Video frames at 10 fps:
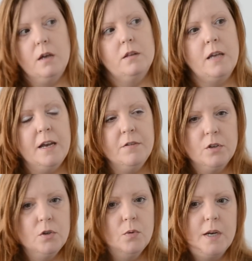that
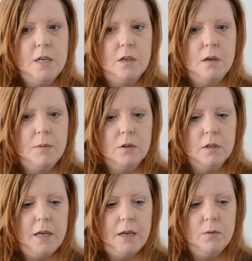even knew anything about
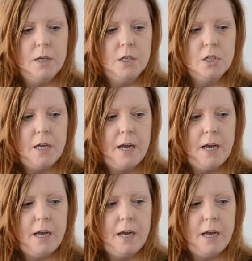the language,